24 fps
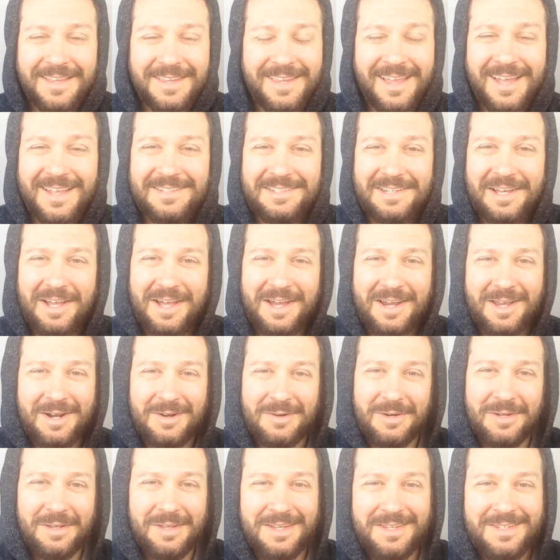And that's all I
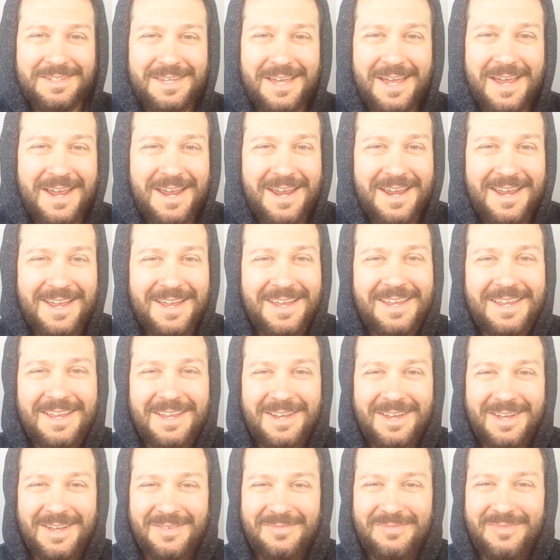can really say.
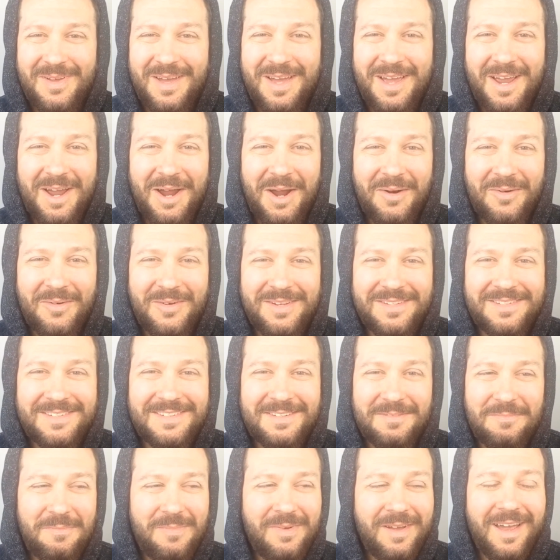It was
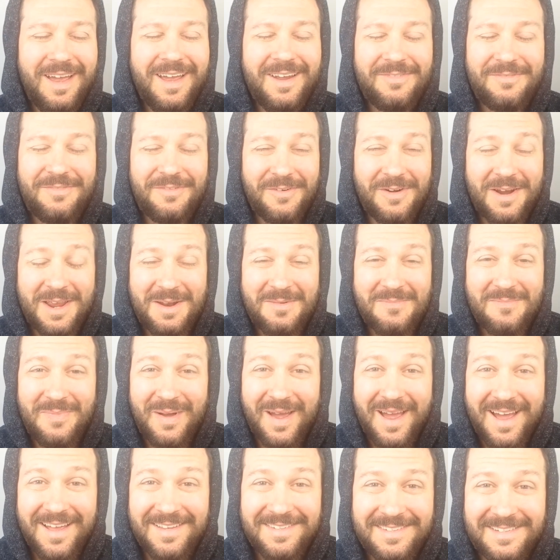the freaking
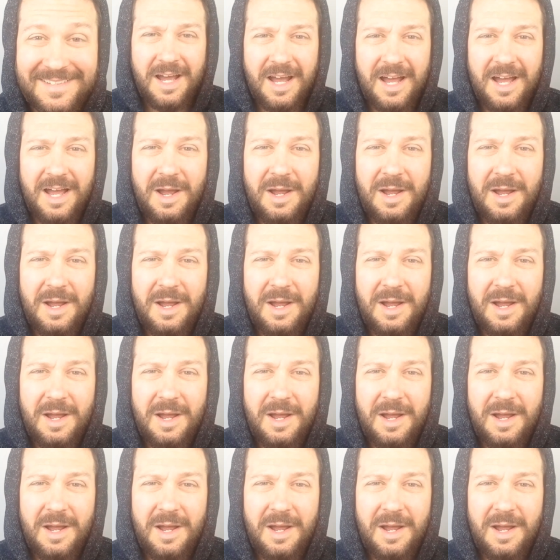best.